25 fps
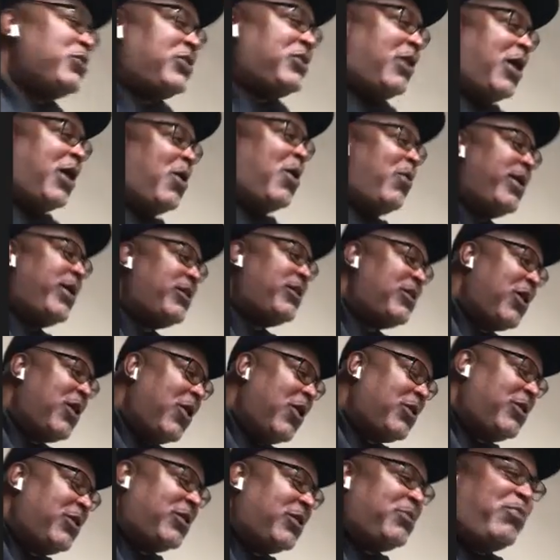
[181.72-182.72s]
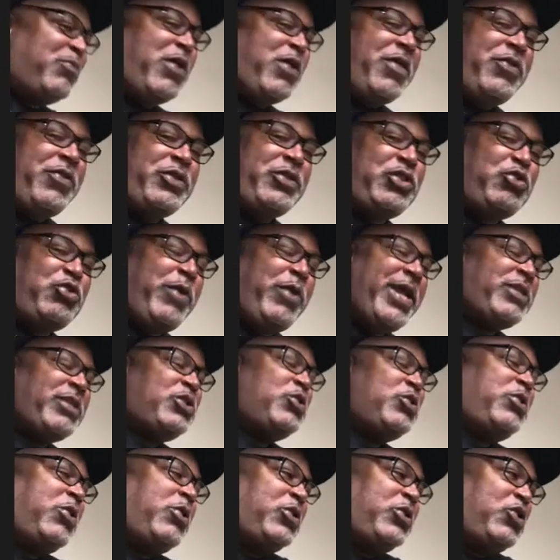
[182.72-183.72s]
to always talk to his brother Stretch.
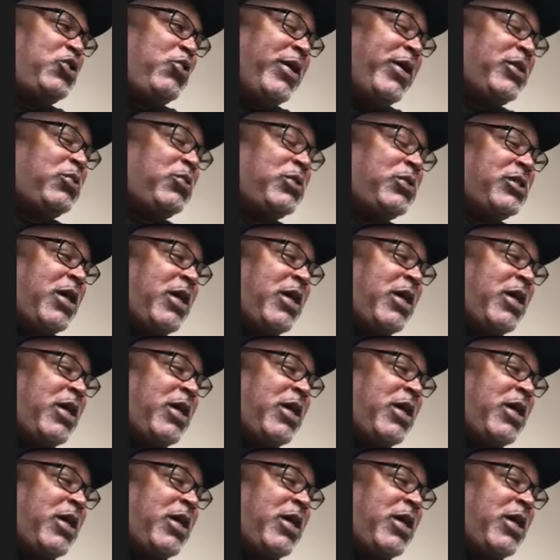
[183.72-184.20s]
Stretch was